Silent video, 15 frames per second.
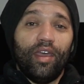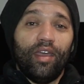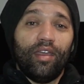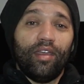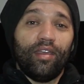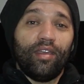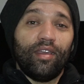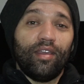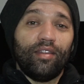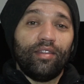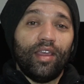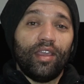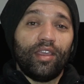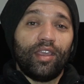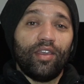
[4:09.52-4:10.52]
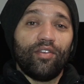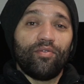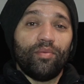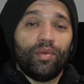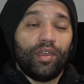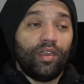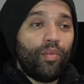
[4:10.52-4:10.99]
they they give
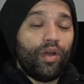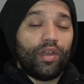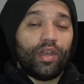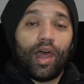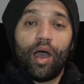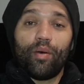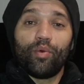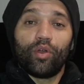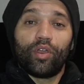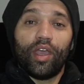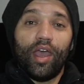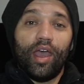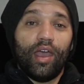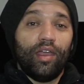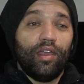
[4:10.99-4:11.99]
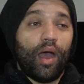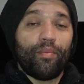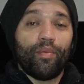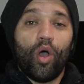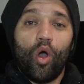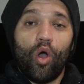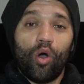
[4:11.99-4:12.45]
me. But now I'm okay. I'm
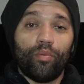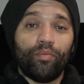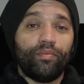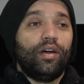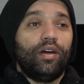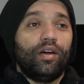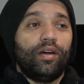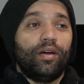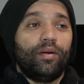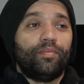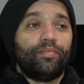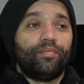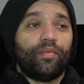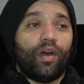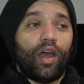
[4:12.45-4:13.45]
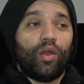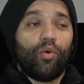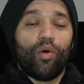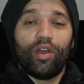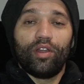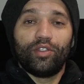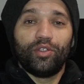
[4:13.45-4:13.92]
home. Um, I don't
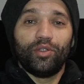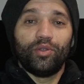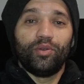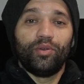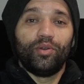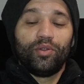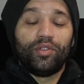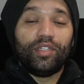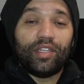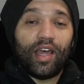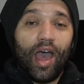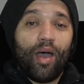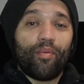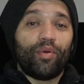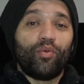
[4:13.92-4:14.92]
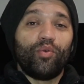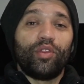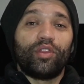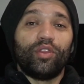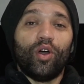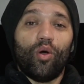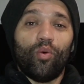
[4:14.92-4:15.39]
want it to to this happen with
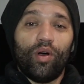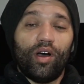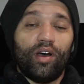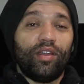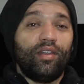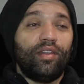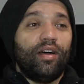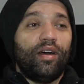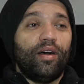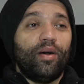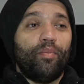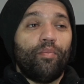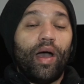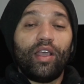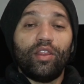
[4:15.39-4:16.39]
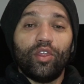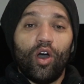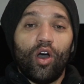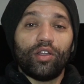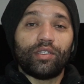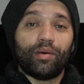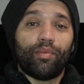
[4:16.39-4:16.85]
no one. Uh, my
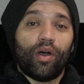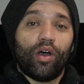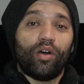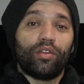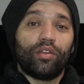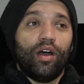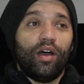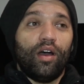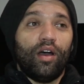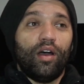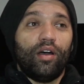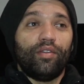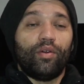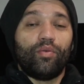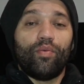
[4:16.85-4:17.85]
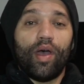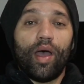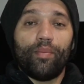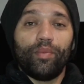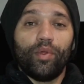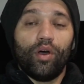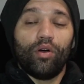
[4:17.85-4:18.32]
thoughts about uh, uh the
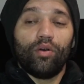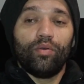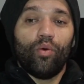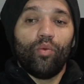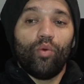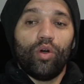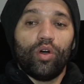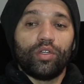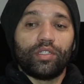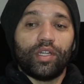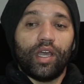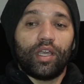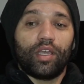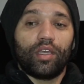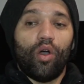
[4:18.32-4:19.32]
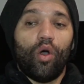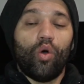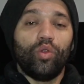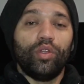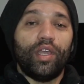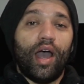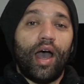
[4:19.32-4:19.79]
rhabdo was like
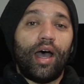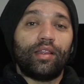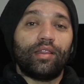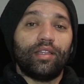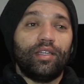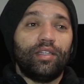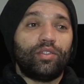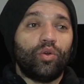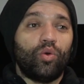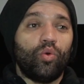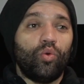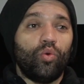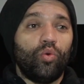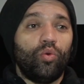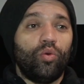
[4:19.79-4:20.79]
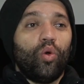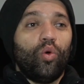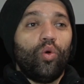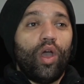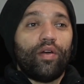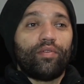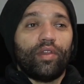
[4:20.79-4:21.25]
only athletes who
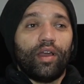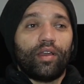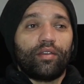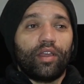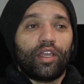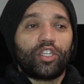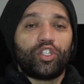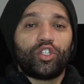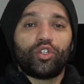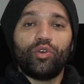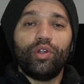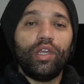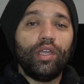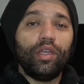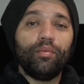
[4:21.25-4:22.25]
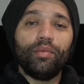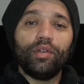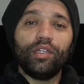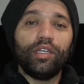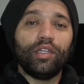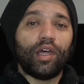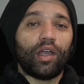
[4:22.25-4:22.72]
who have like
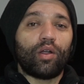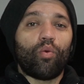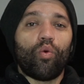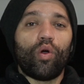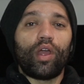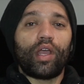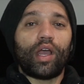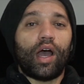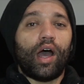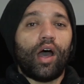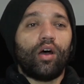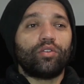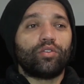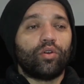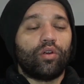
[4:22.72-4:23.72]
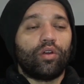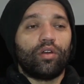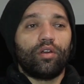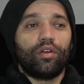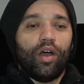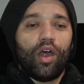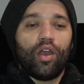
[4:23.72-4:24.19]
extremely like workouts or
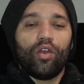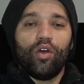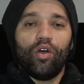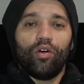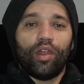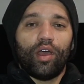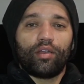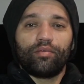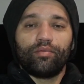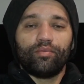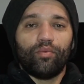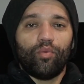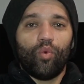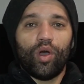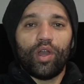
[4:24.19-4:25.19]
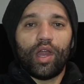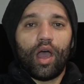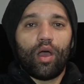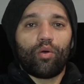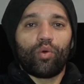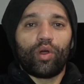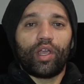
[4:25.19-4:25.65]
I don't know like one
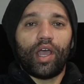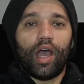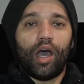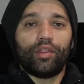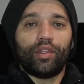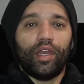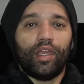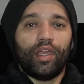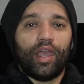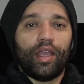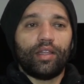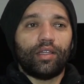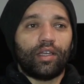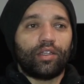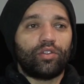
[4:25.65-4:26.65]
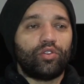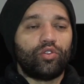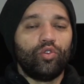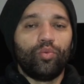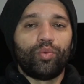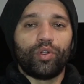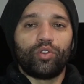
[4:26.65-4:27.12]
hour workout and then get like
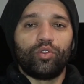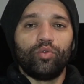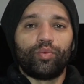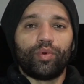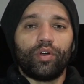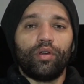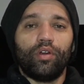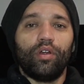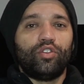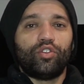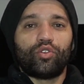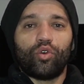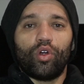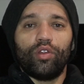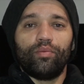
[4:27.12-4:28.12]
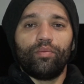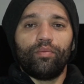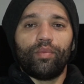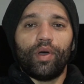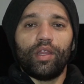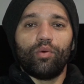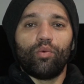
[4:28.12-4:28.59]
super super destroyed
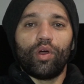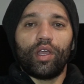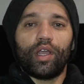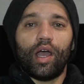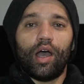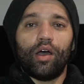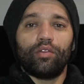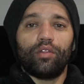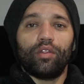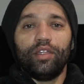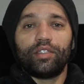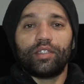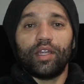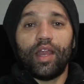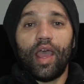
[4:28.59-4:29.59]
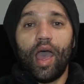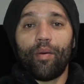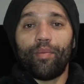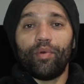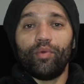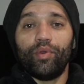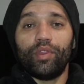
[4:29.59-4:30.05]
by the workout this can
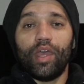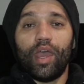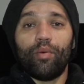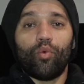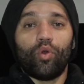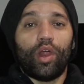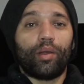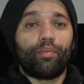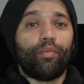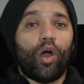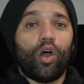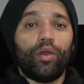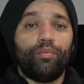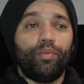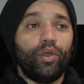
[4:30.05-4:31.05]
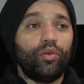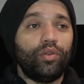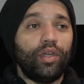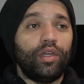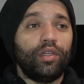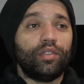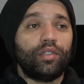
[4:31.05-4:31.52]
happen with them or like
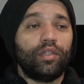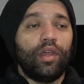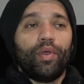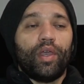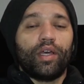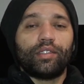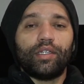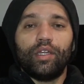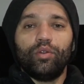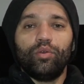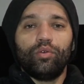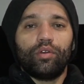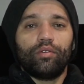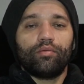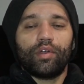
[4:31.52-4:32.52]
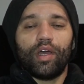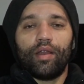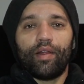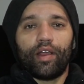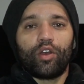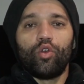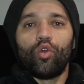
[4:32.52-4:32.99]
bodybuildings because i do kind of
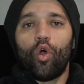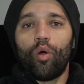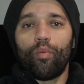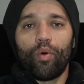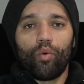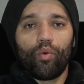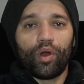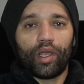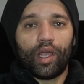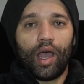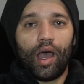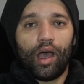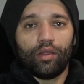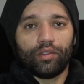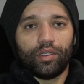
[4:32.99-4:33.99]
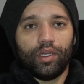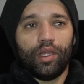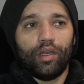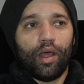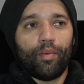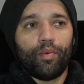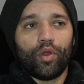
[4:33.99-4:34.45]
like normal workouts and
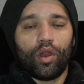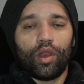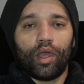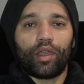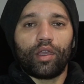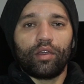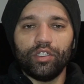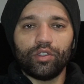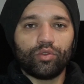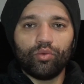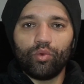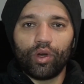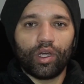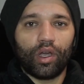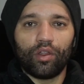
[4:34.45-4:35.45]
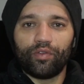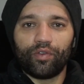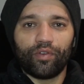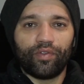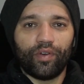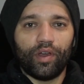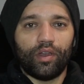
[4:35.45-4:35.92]
then i'm not like just do workout
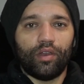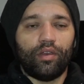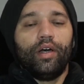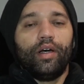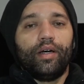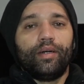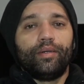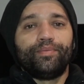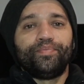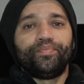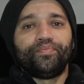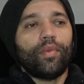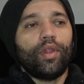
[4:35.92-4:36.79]
for fun um